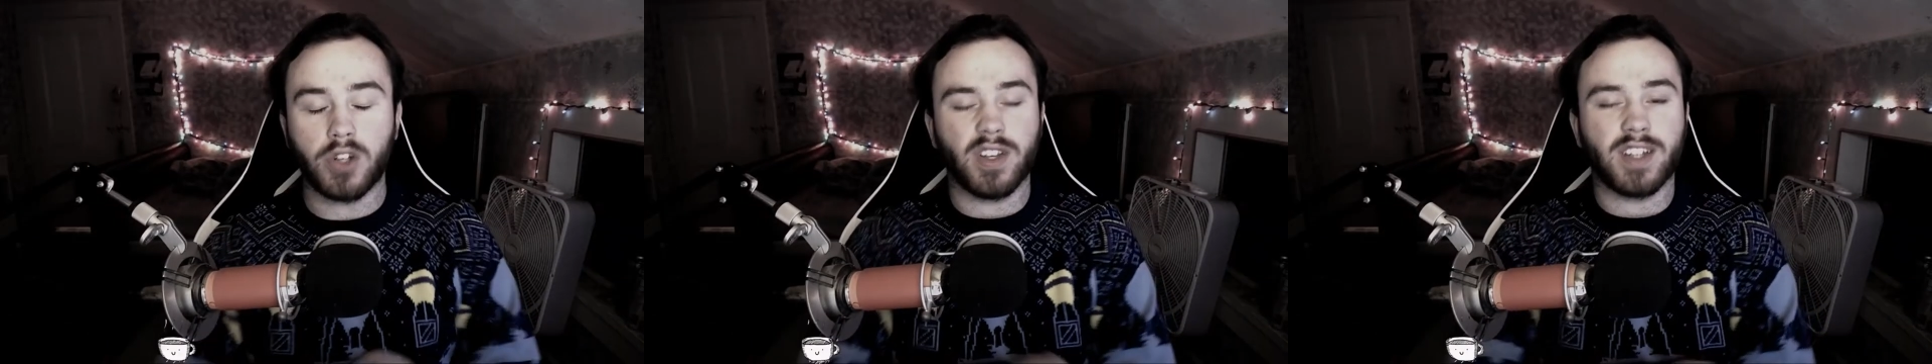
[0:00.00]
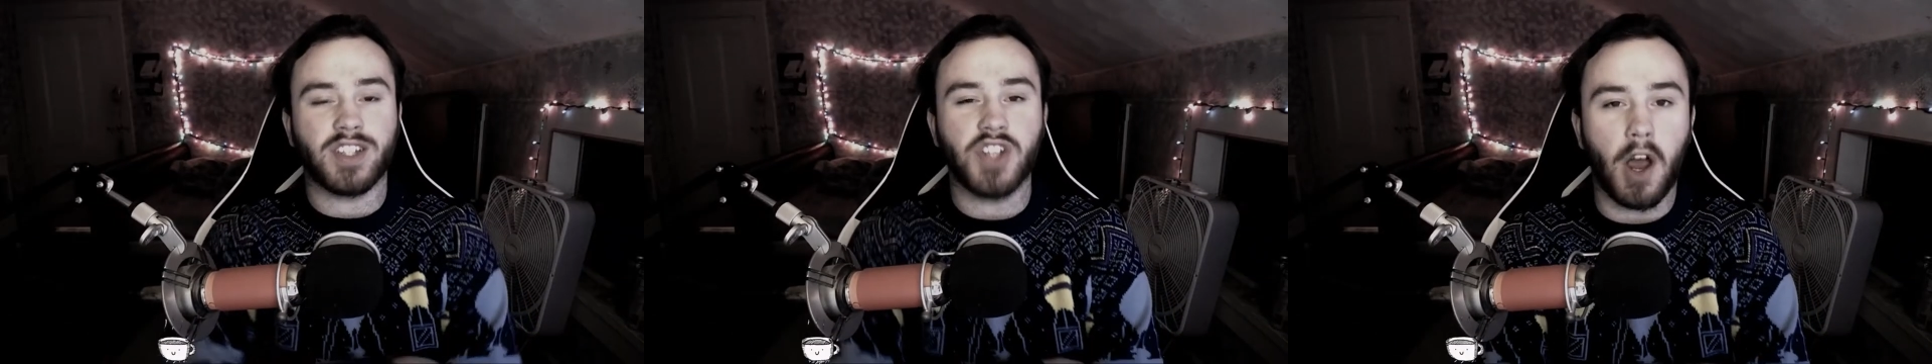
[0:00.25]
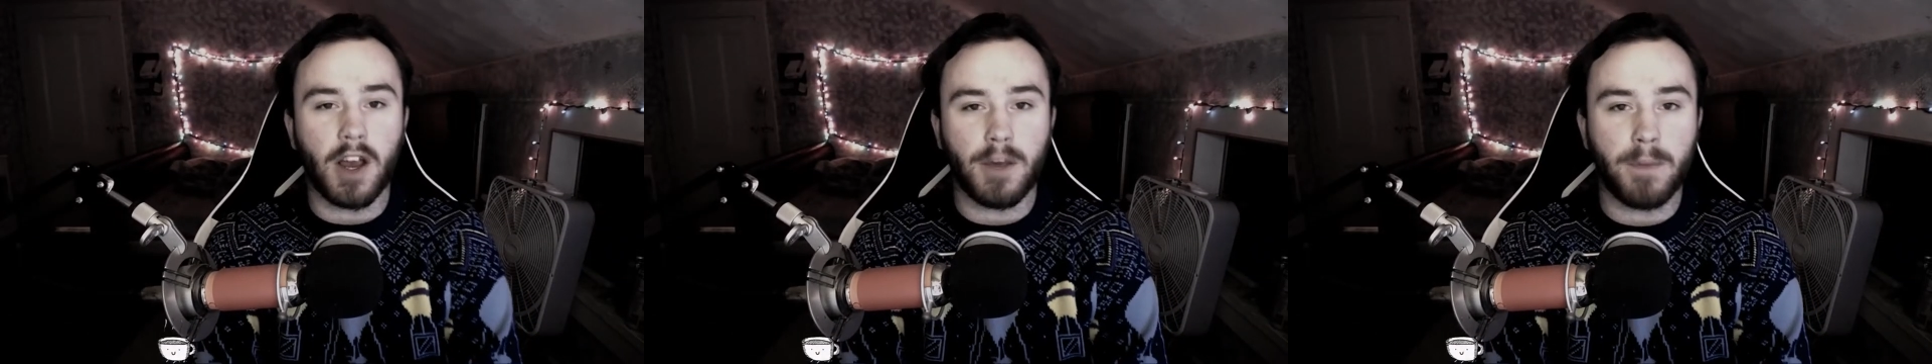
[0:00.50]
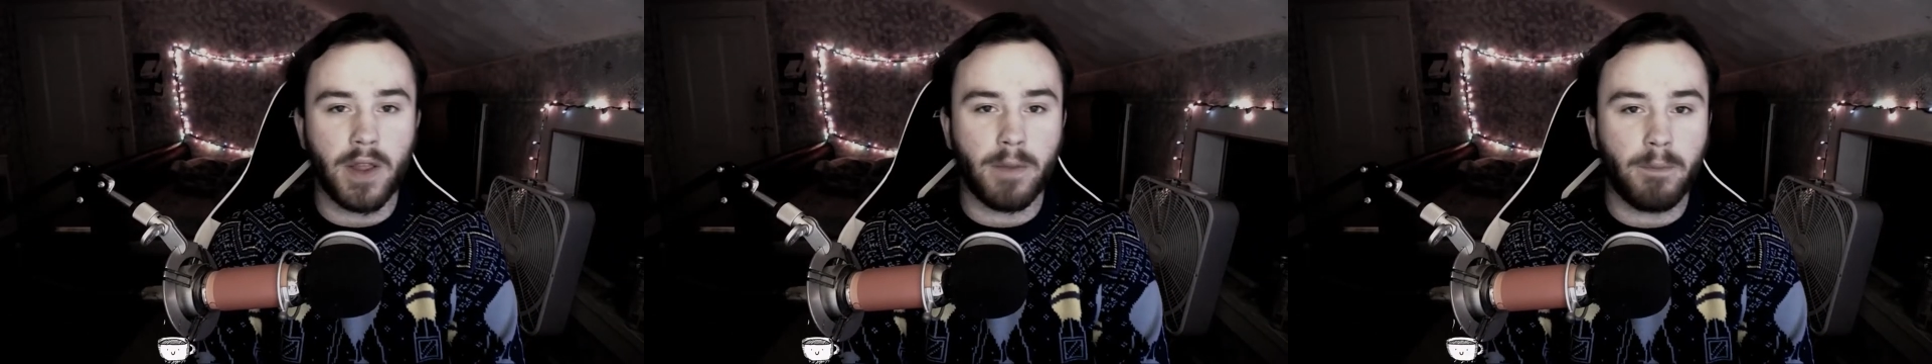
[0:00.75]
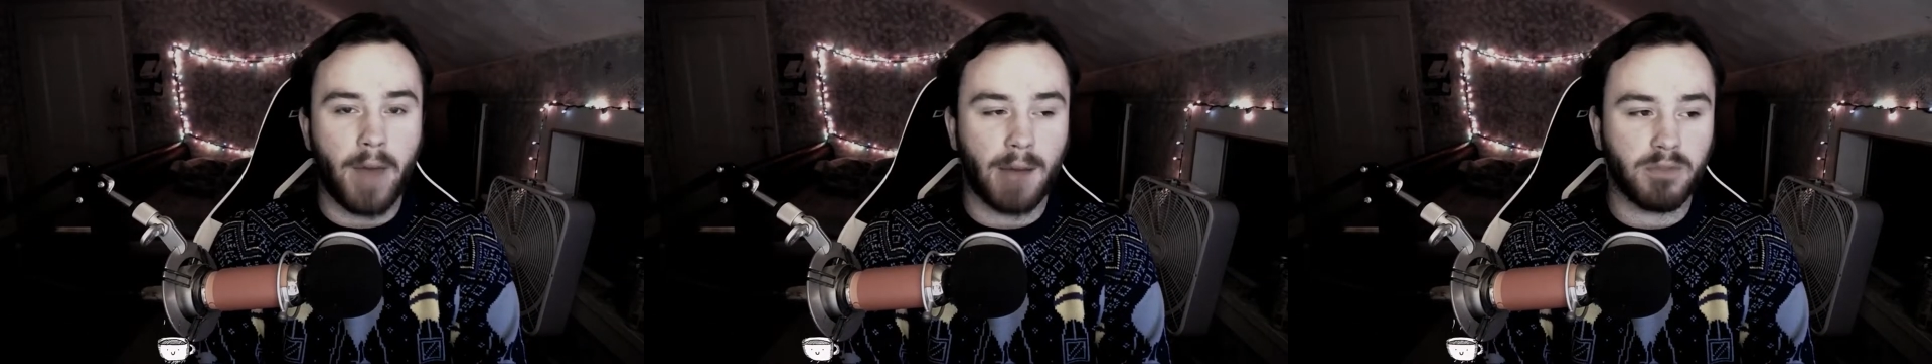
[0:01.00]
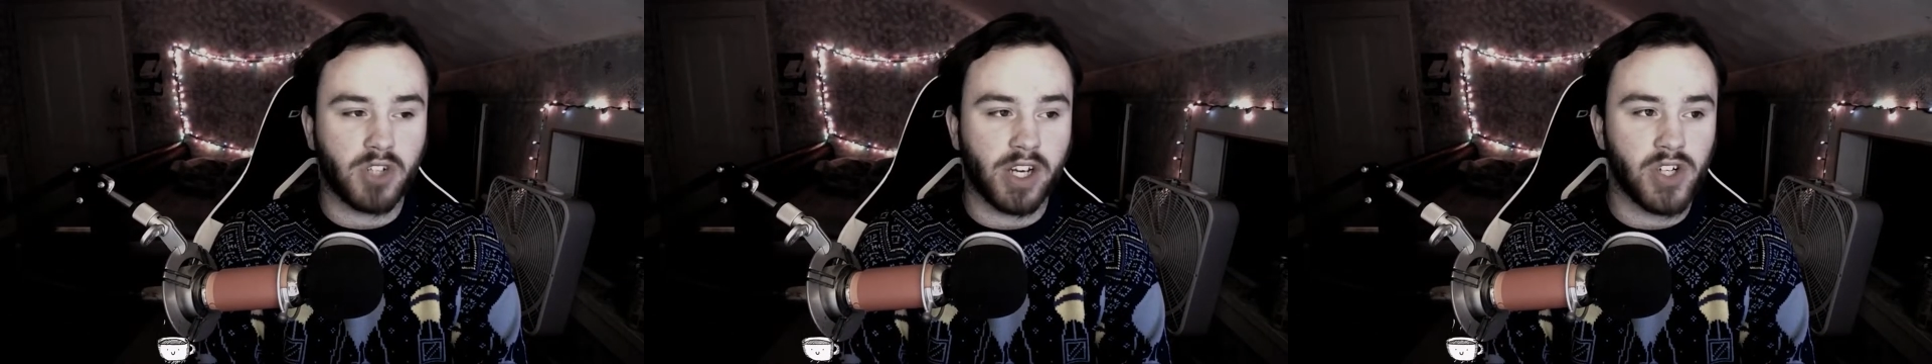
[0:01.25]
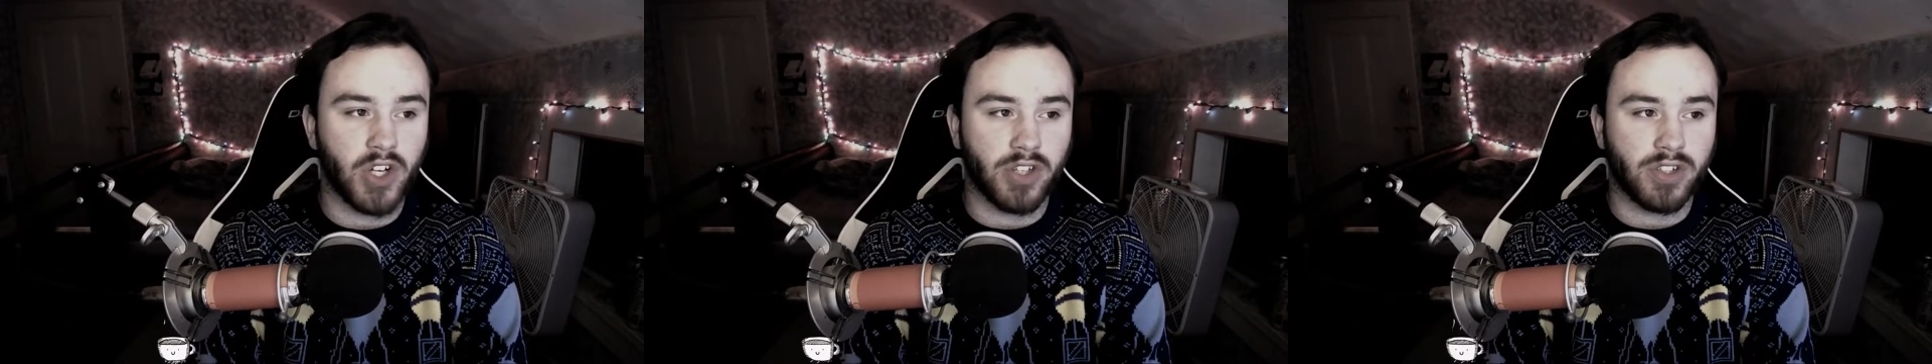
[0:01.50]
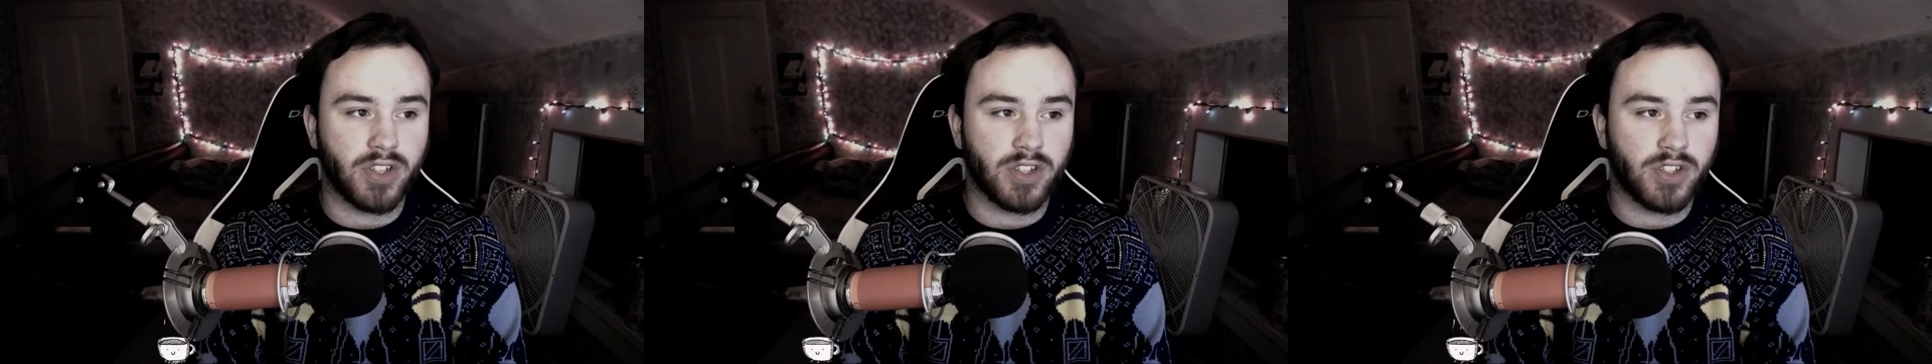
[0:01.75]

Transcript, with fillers: let's talk about the map changes.